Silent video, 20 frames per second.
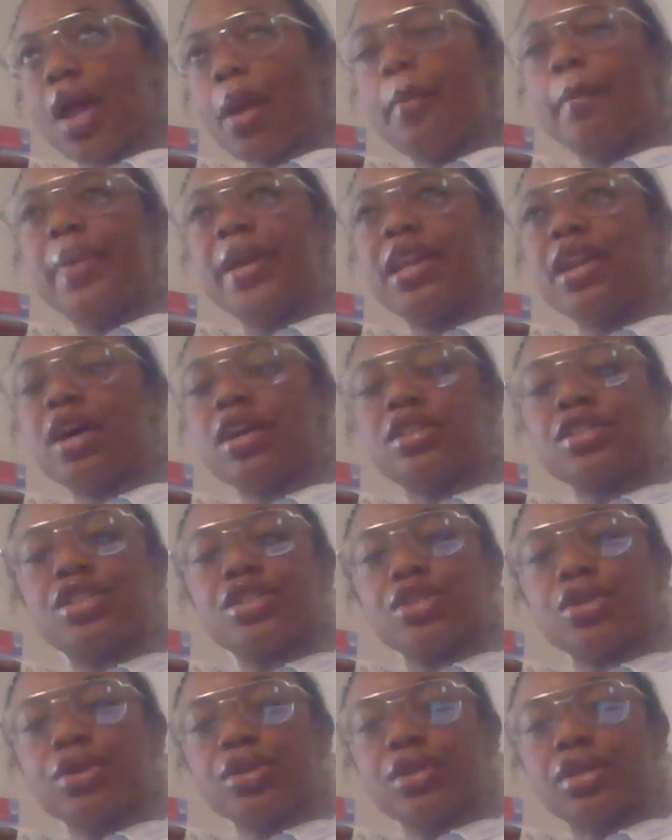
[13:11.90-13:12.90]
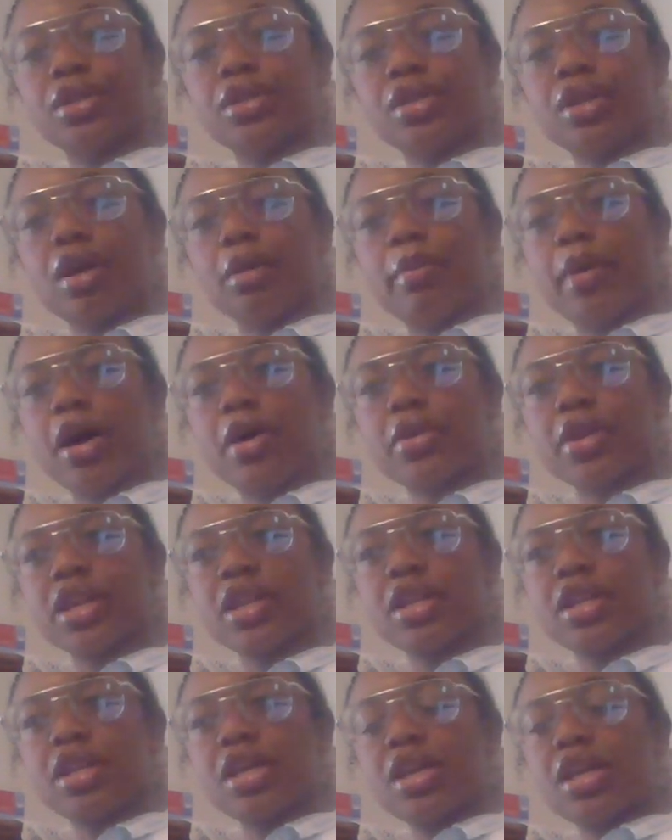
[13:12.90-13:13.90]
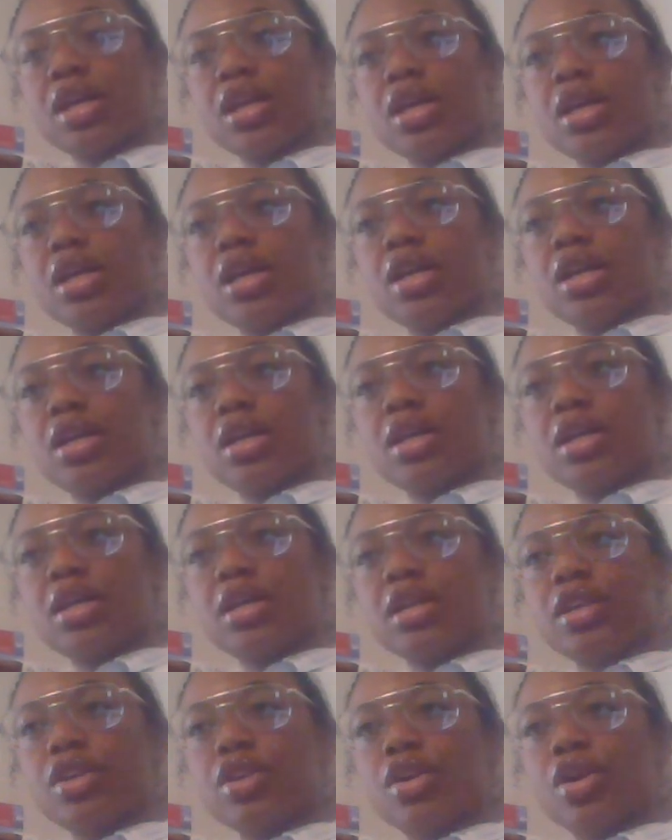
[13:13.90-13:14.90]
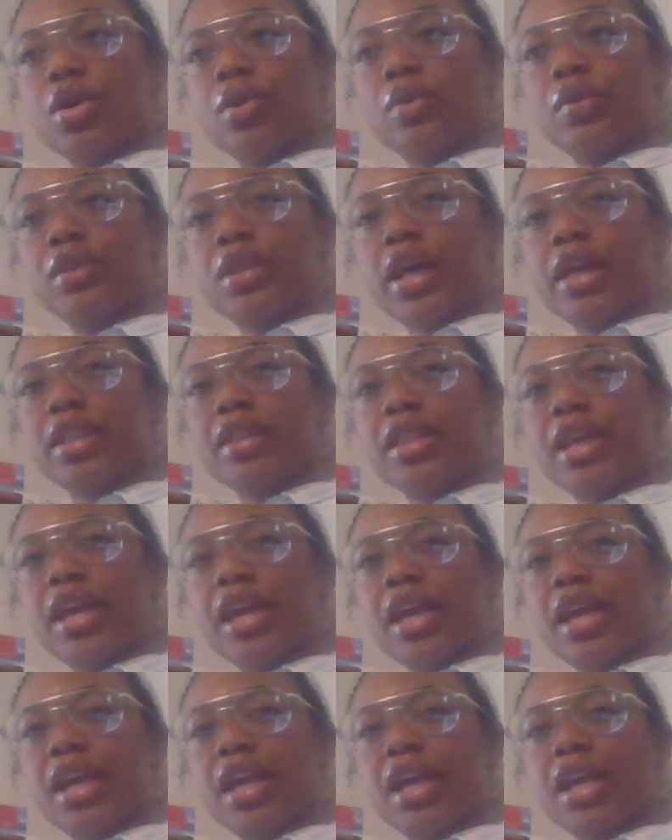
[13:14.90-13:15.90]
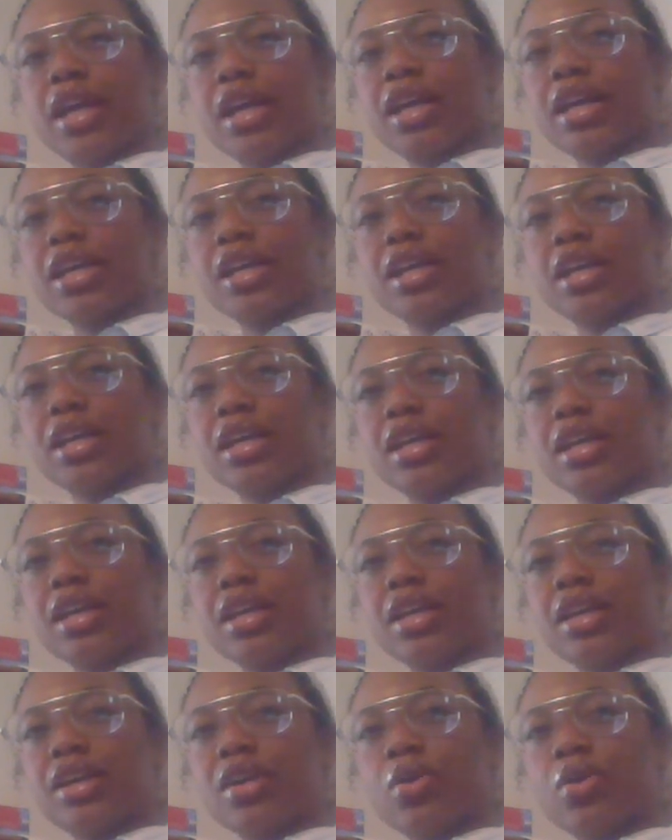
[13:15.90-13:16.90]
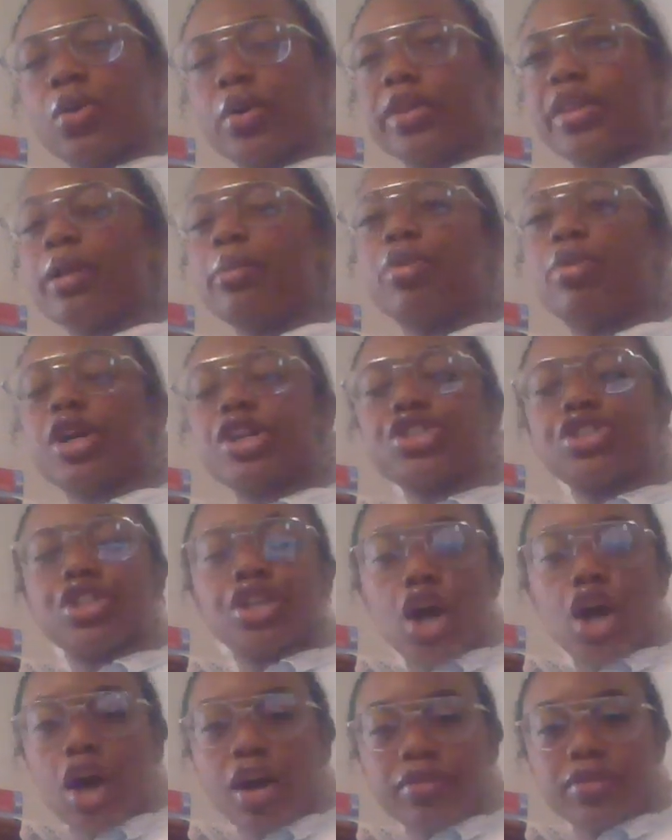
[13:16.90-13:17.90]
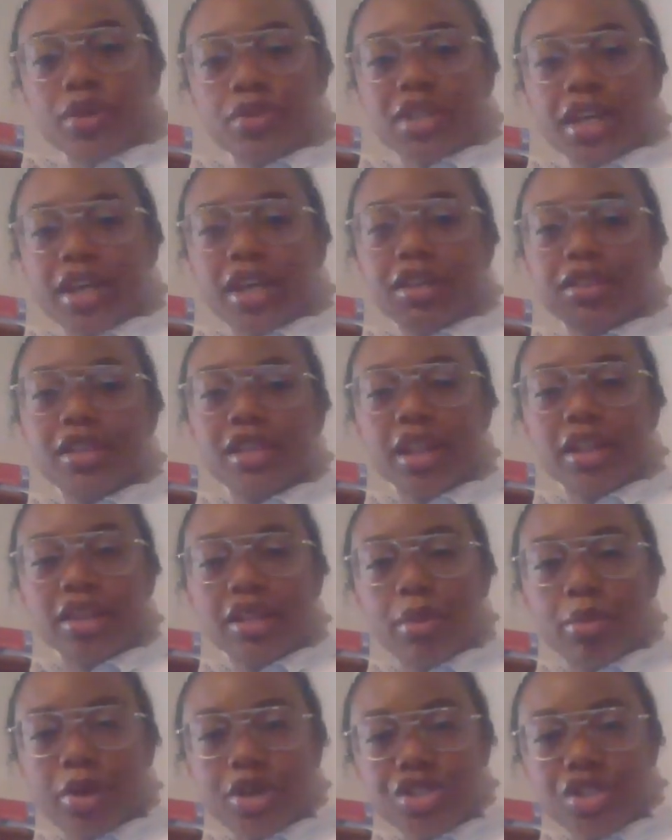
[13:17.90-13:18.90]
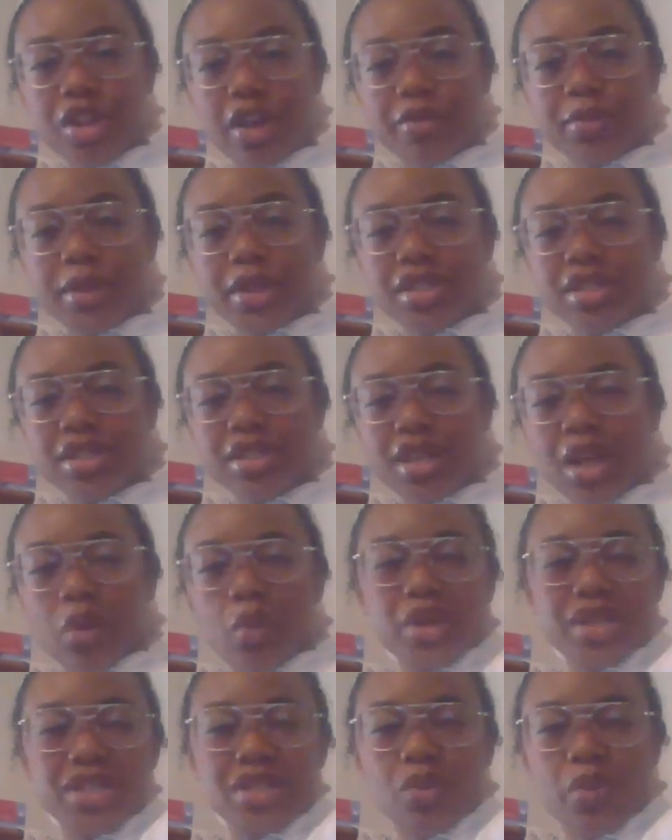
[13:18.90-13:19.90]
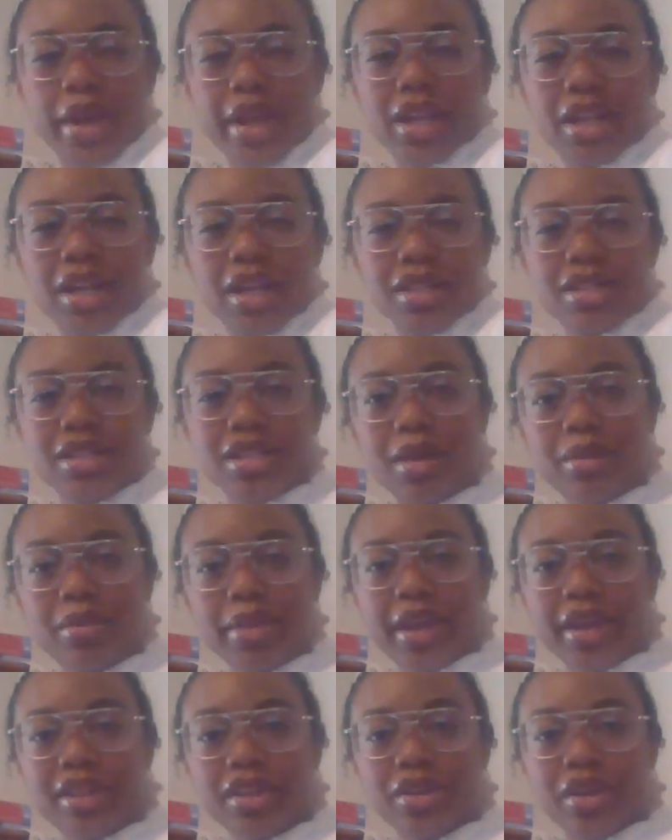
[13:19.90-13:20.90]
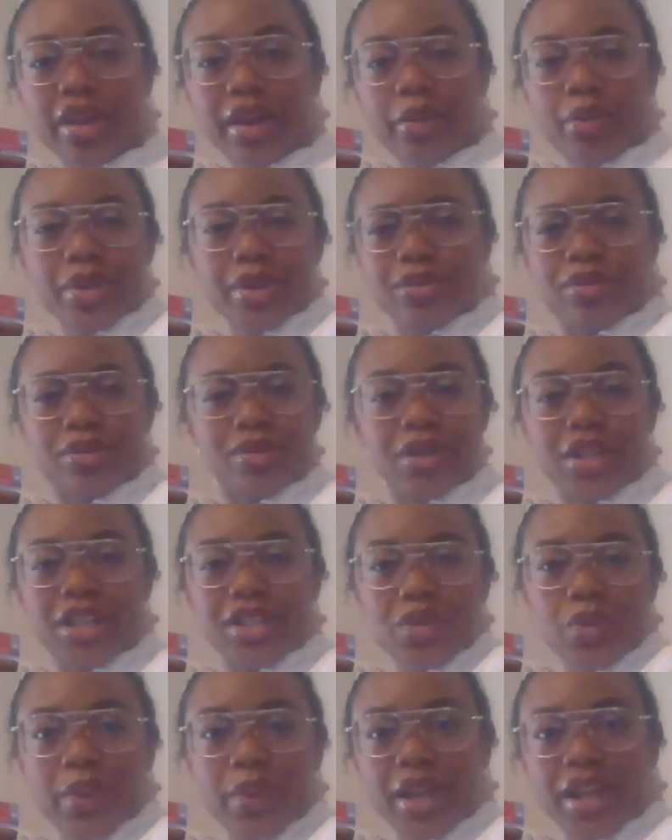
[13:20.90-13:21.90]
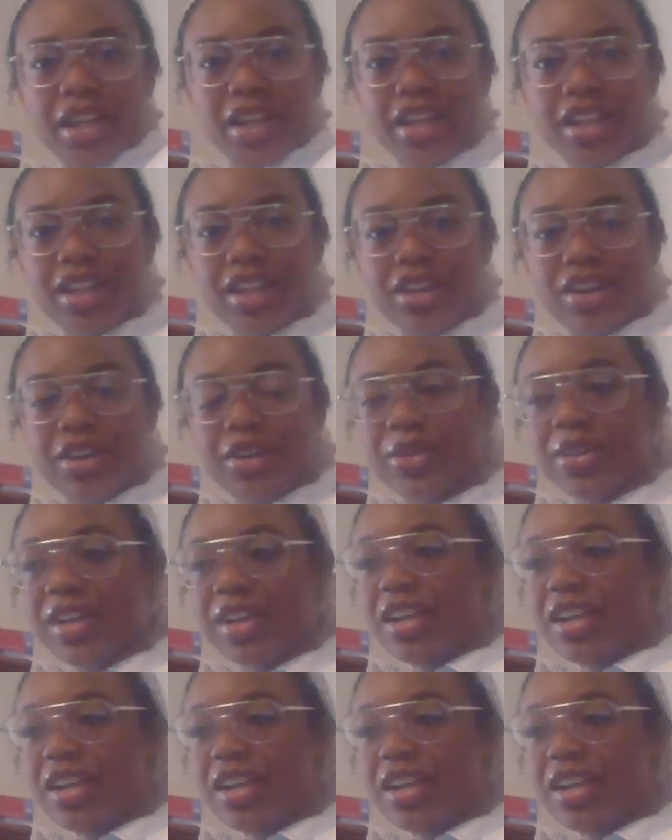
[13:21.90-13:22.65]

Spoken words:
been uncertain about it, you know. Like they brushed it off. It was like a thing that they brushed off, because it's like, what's awakening to them? Like they're like, what is awakening, you know?